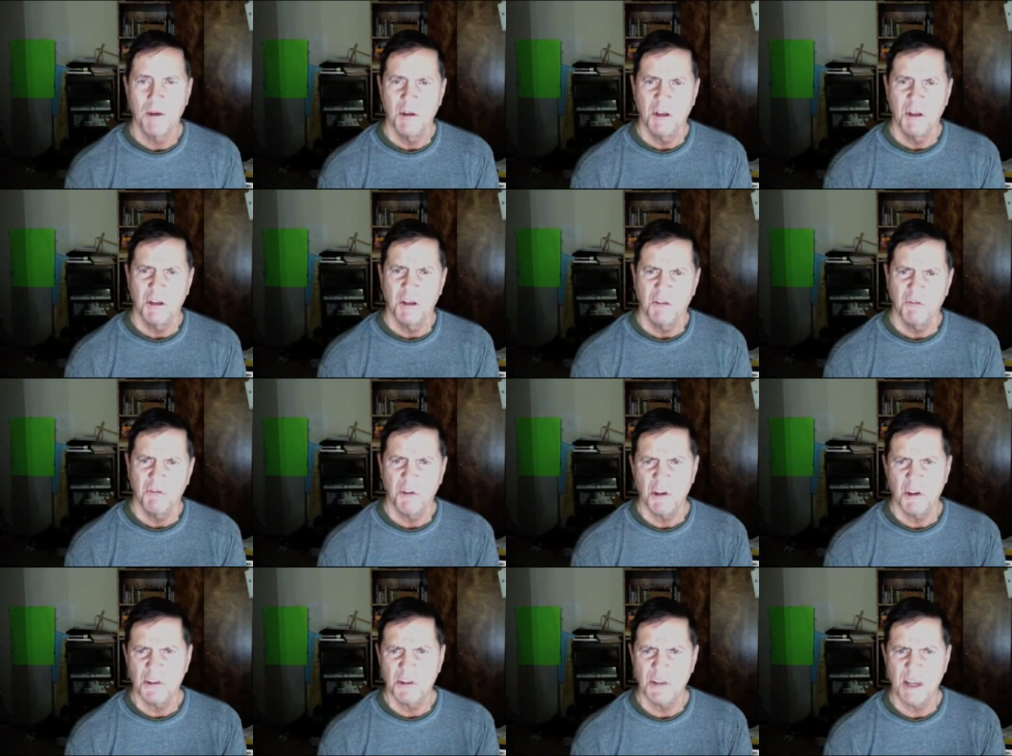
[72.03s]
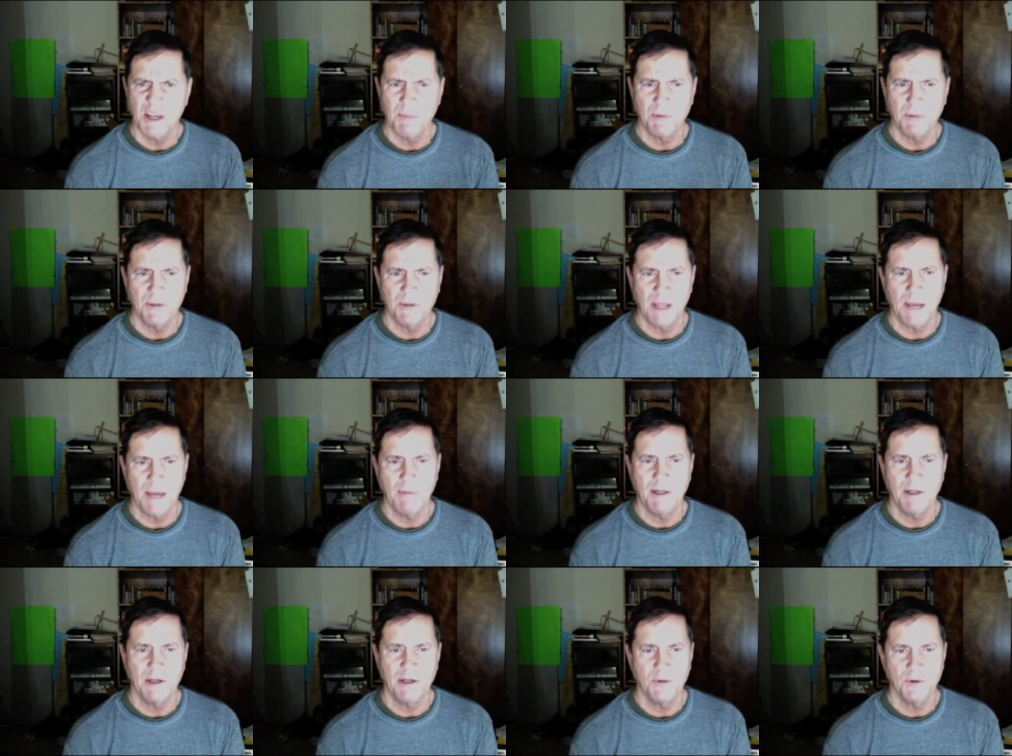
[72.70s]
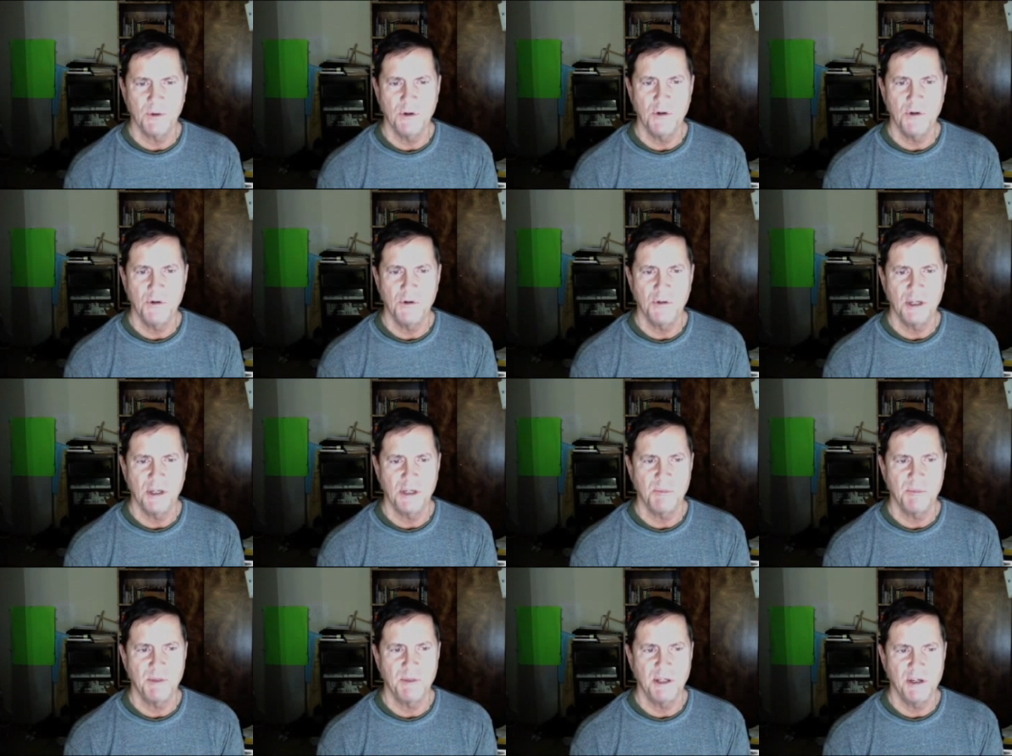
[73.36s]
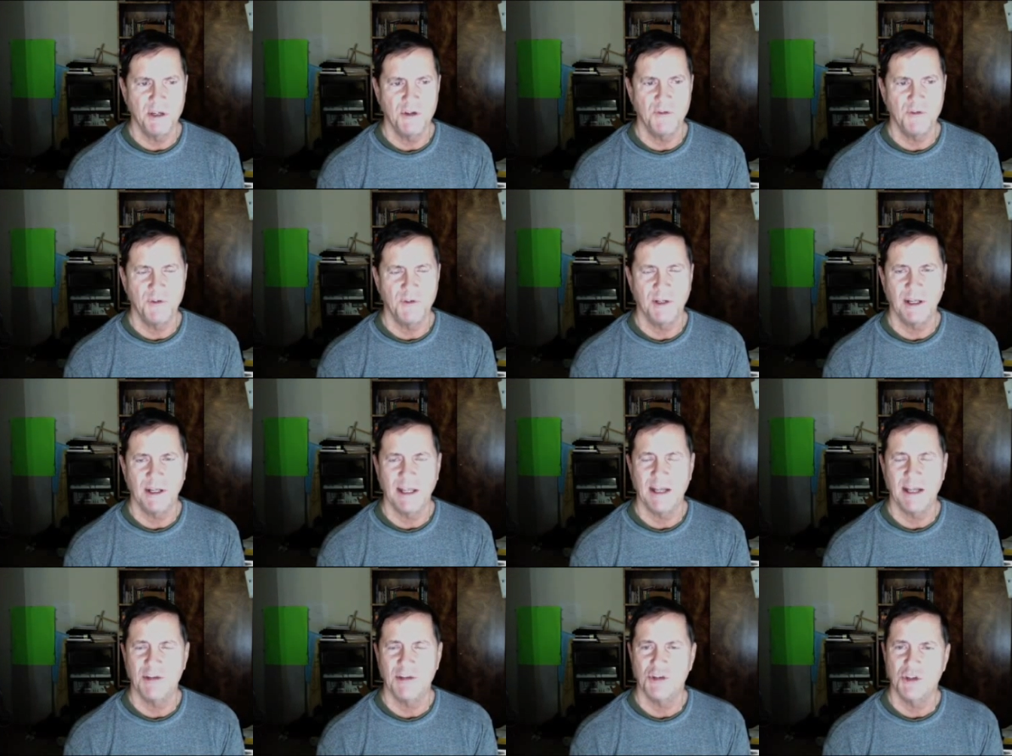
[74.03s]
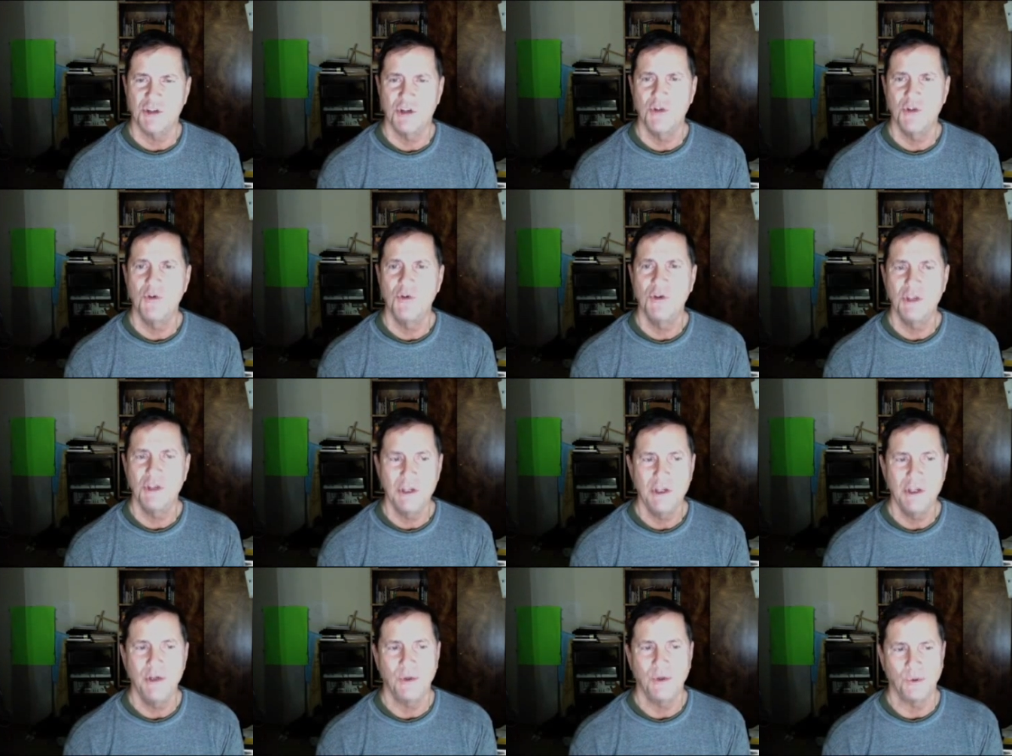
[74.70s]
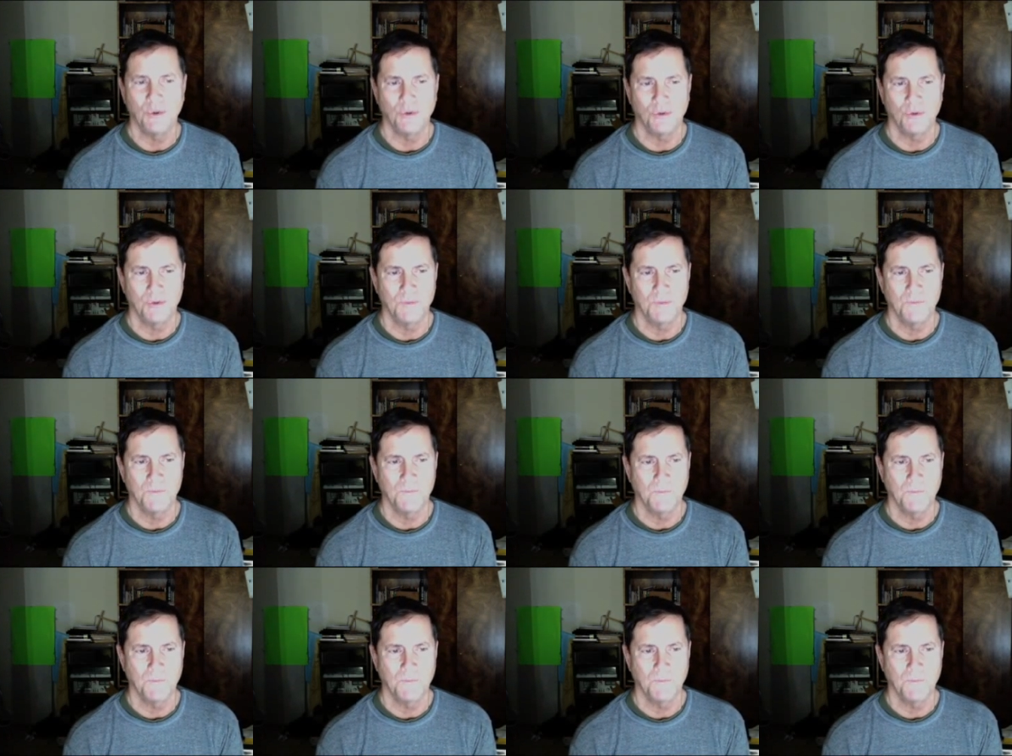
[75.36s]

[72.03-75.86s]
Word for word: For example, Dominic Cruz has been injured for the last two years.